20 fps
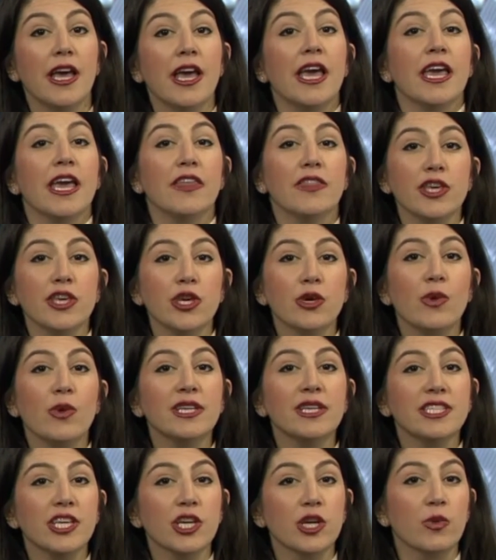In the U.S.
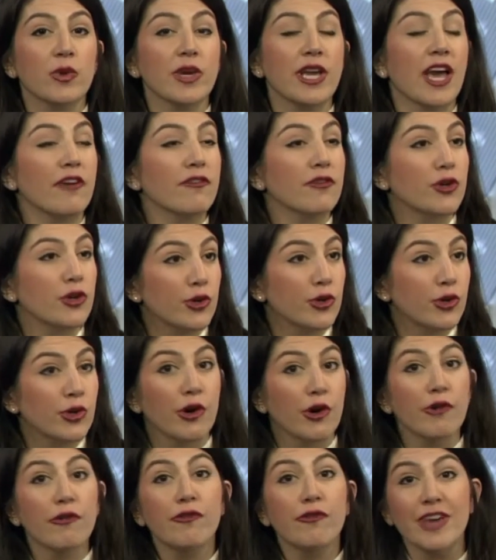here, we have
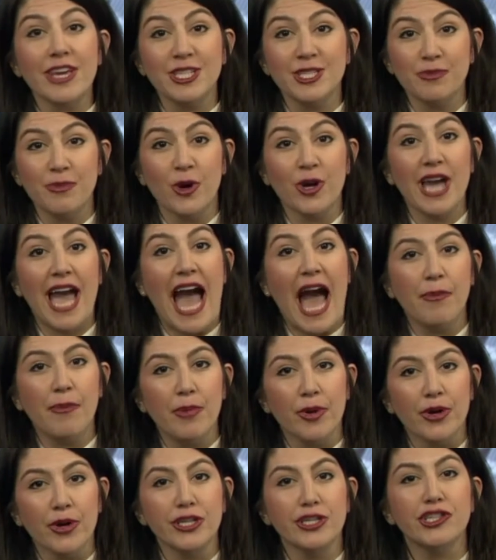Google, Facebook, Apple.
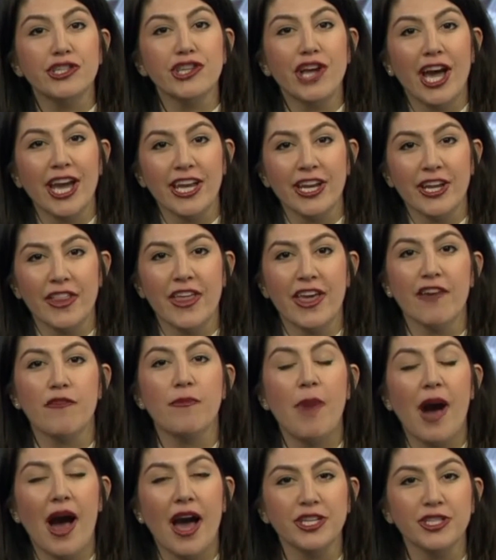In China, they have
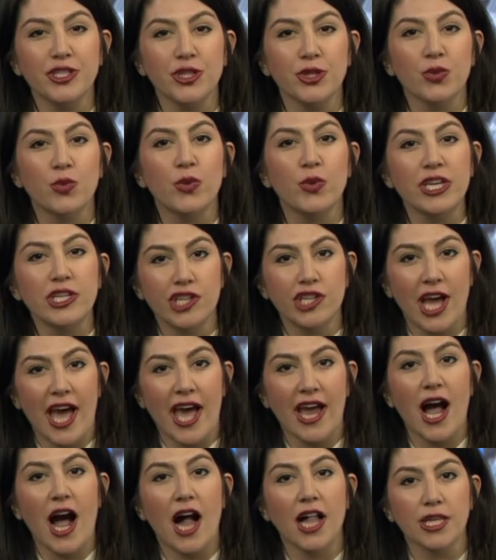Baidu, WeChat,
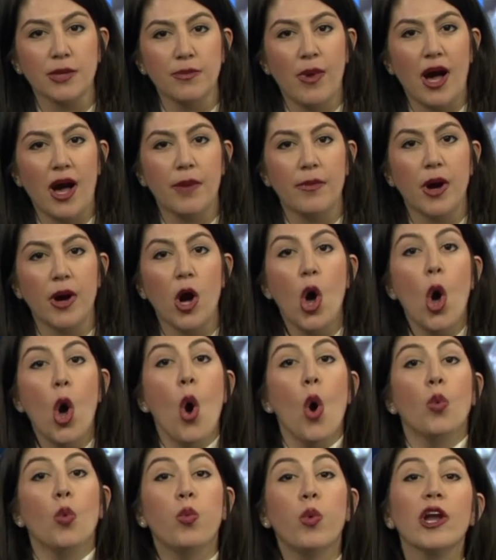Alibaba.
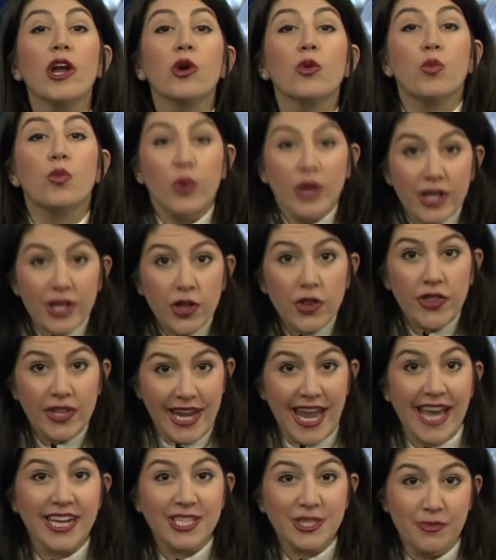Where will the
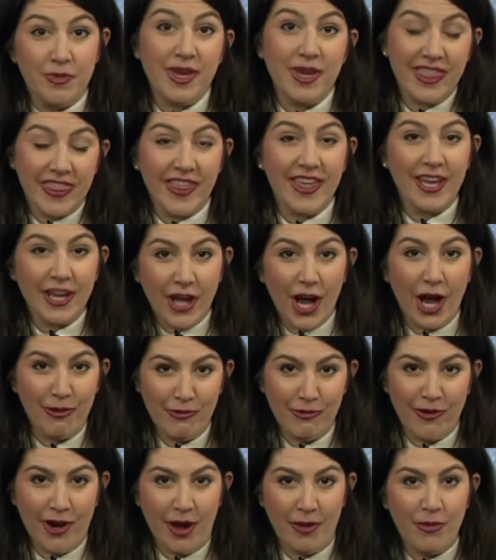next big thing come
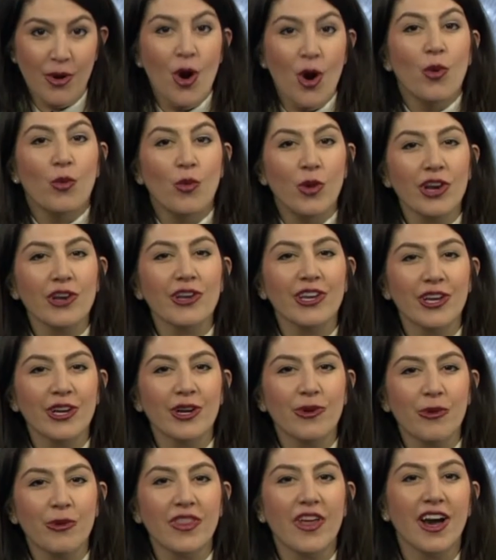from? We're here
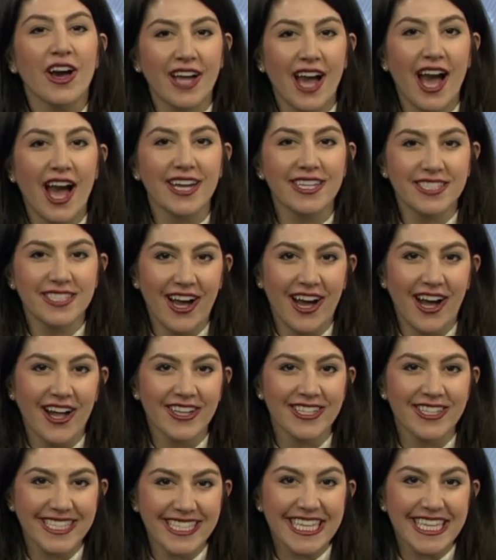with Hagai Tal,
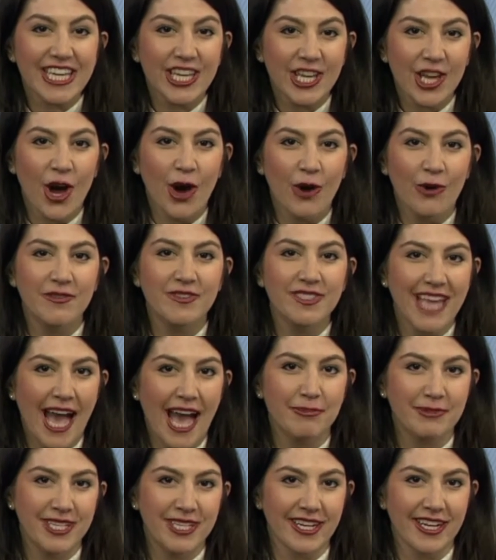CEO of
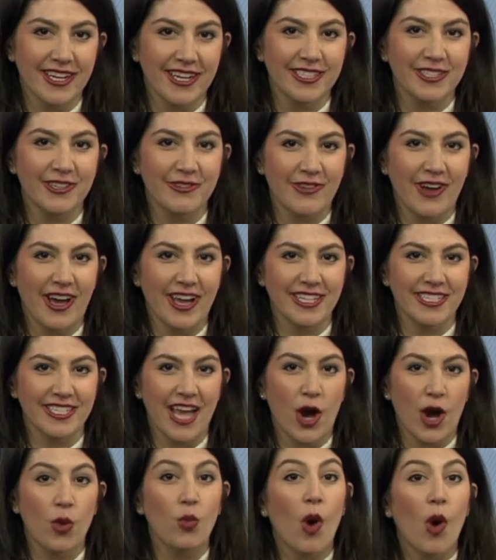Taptica, to find
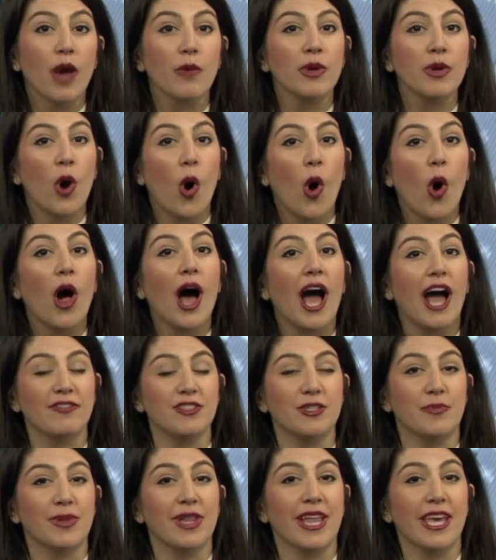out why we all have to
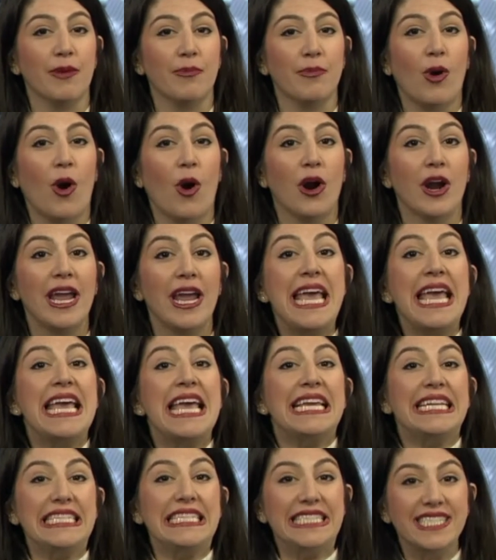play a part
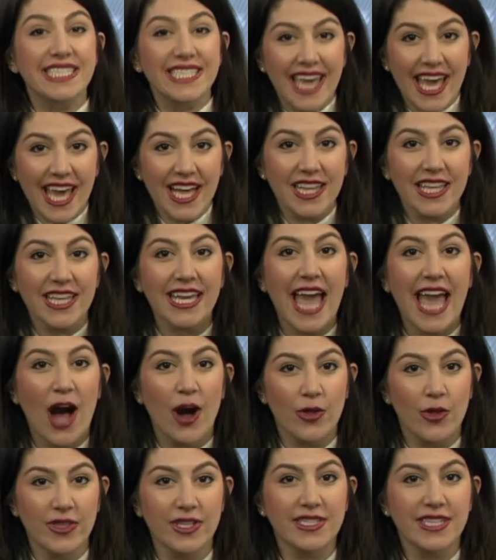in scaling out
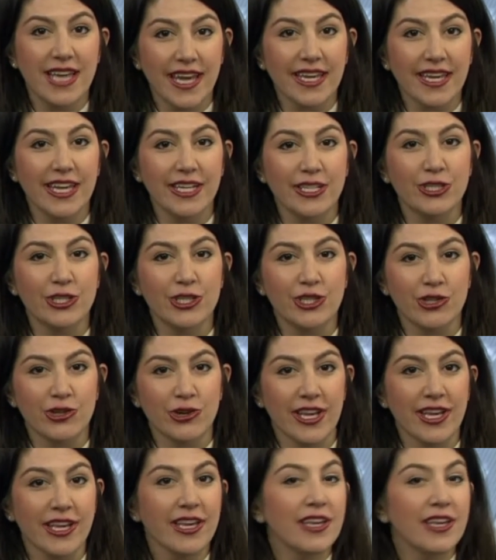the tech industry.